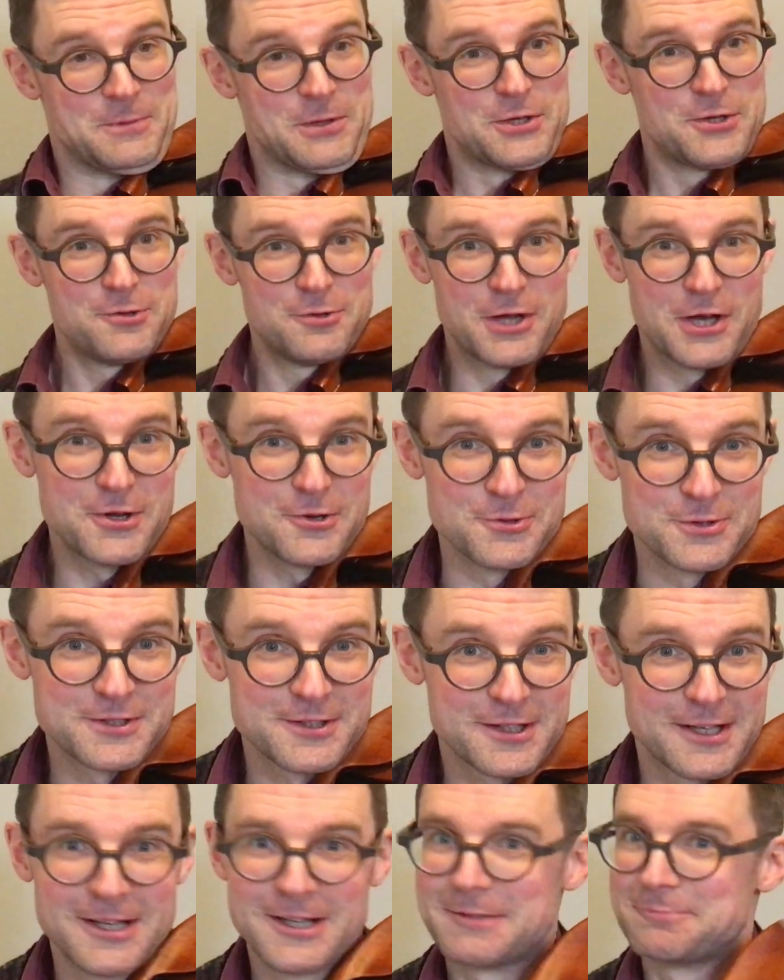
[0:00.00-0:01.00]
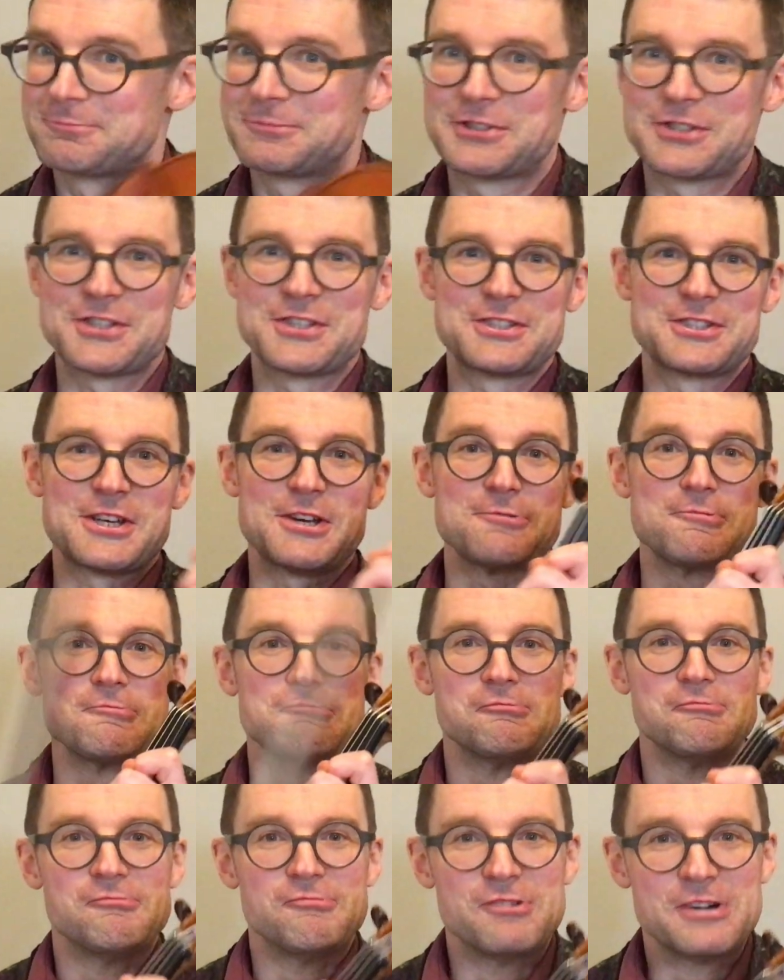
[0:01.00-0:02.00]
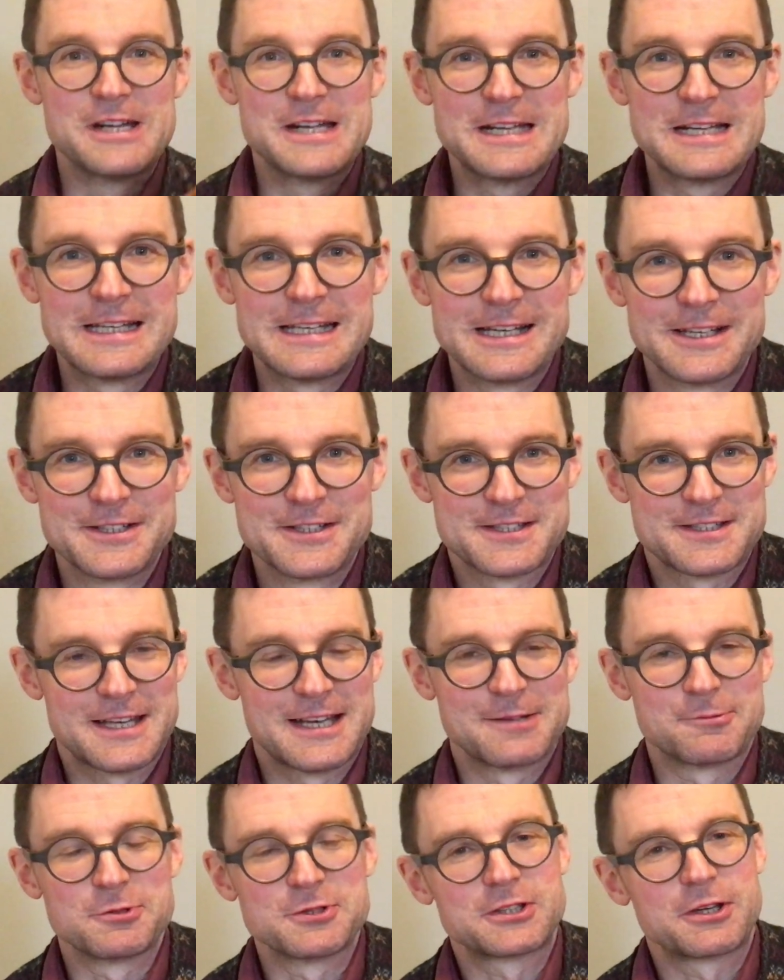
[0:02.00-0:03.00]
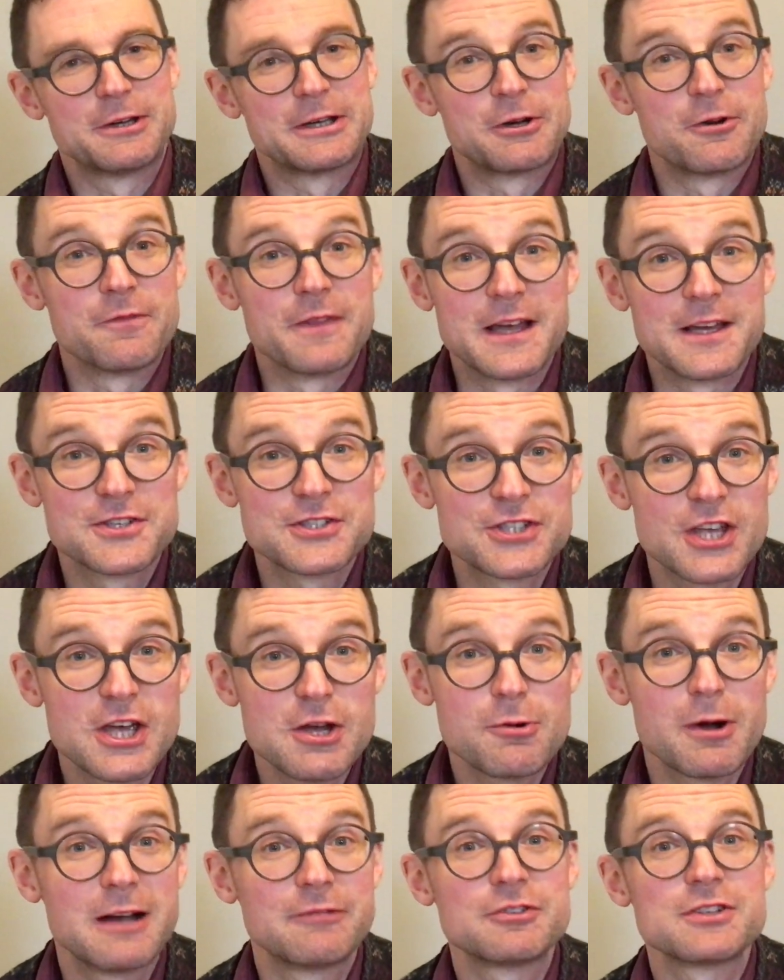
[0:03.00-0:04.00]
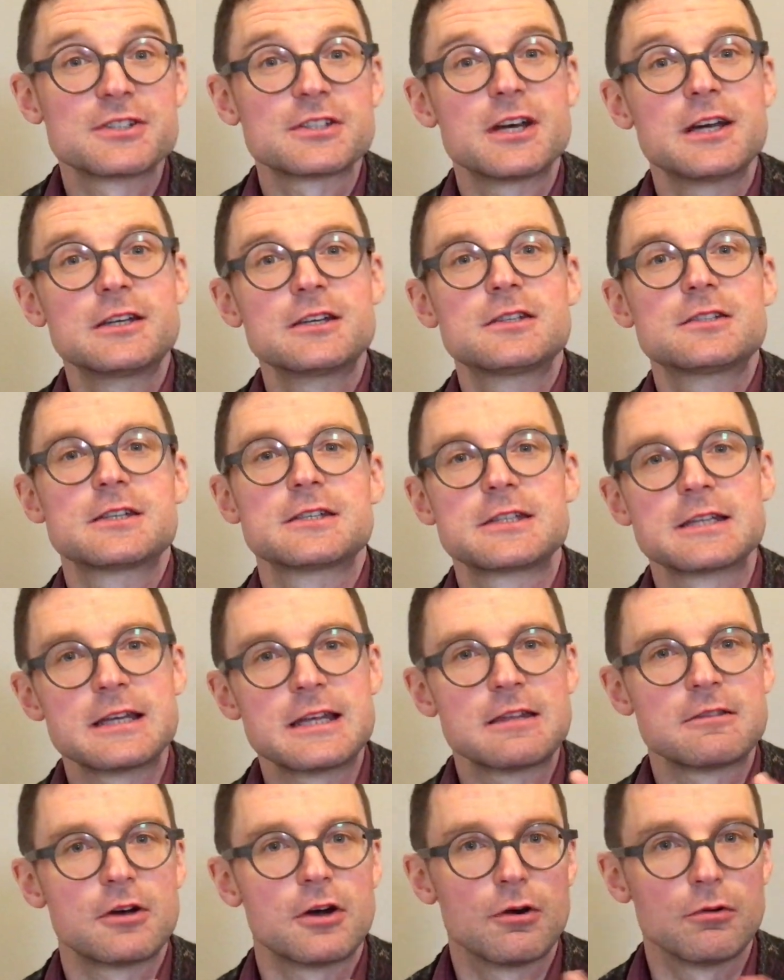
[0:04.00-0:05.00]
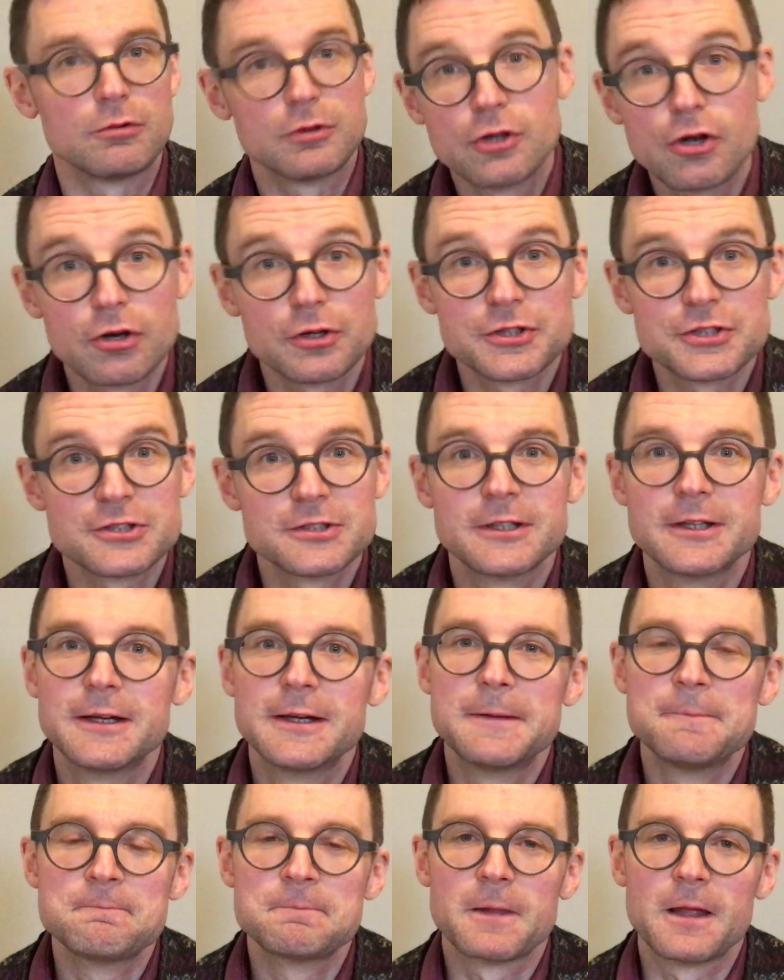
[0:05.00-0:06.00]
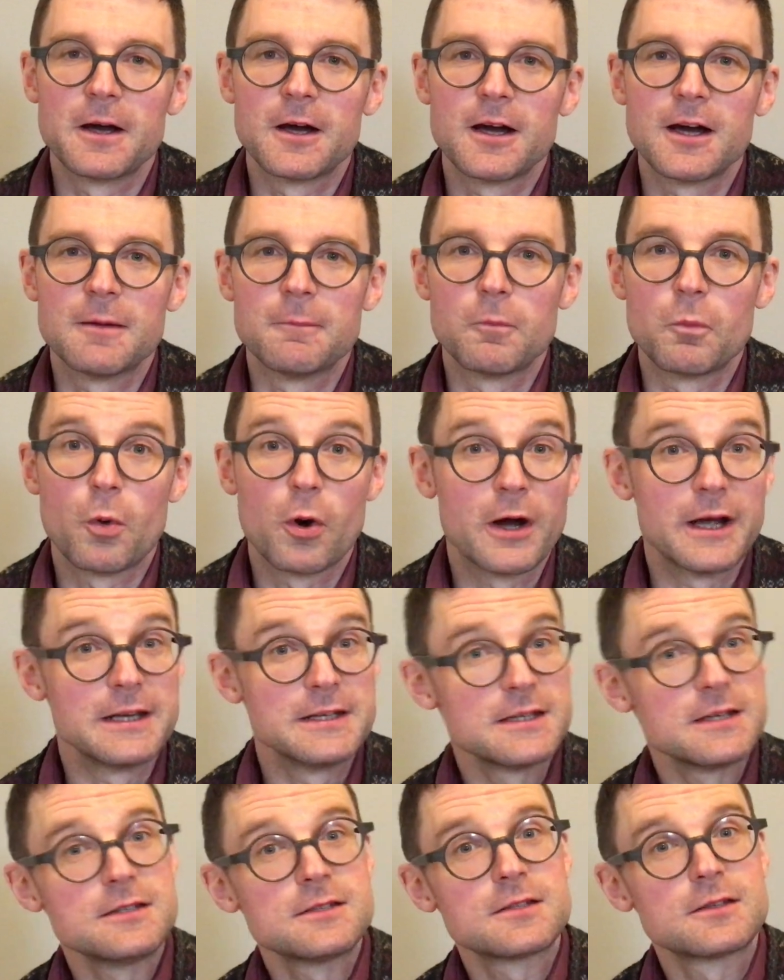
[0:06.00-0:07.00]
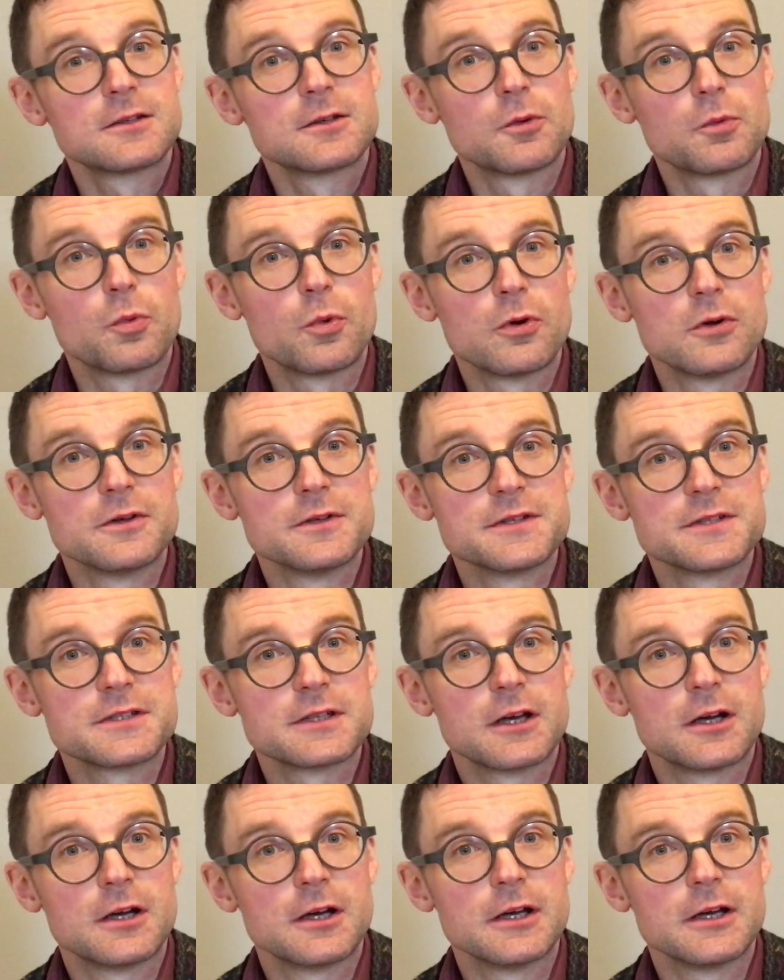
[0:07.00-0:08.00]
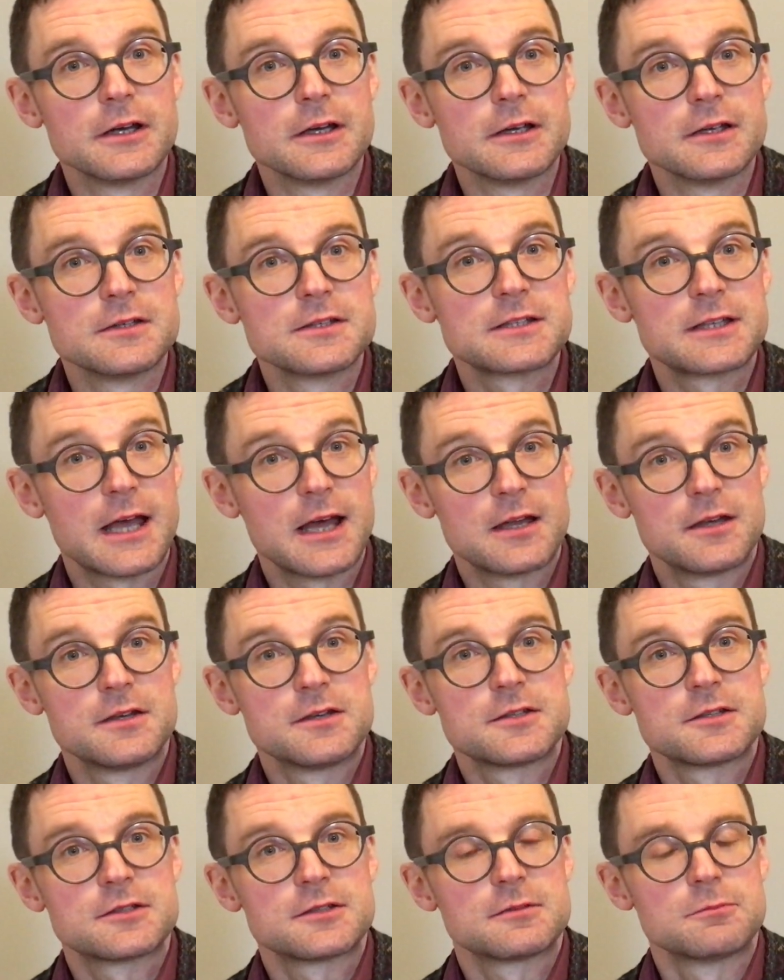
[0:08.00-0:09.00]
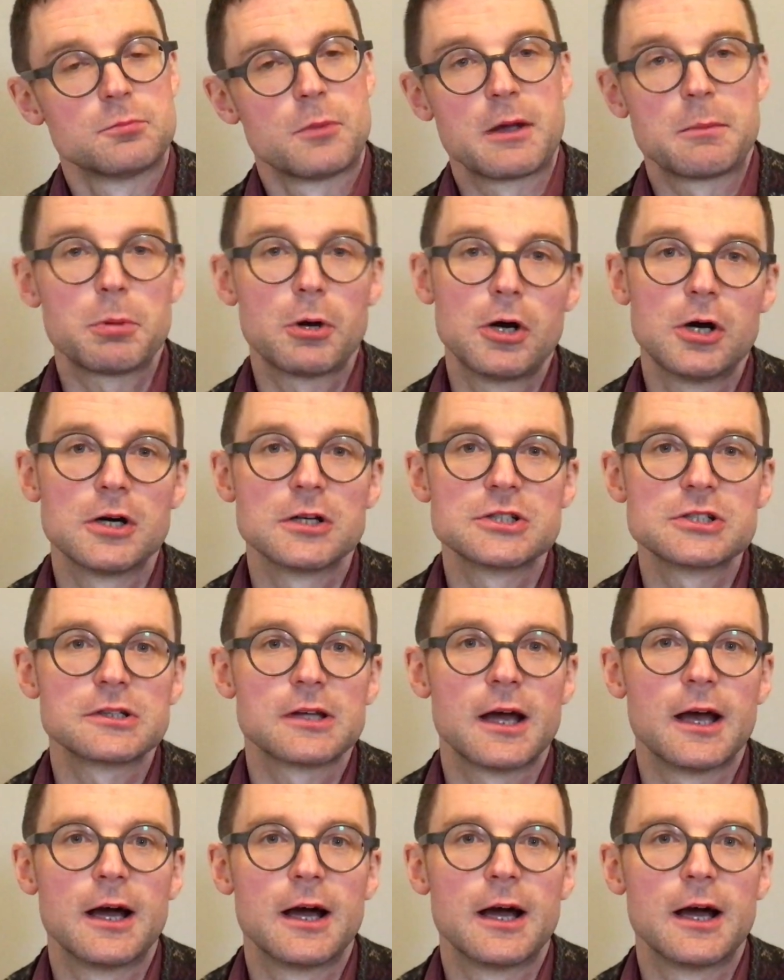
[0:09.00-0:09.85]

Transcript: who knows. I just don't really understand what's going on there. So I've decided to delete the whole lot. What I did was I scanned my part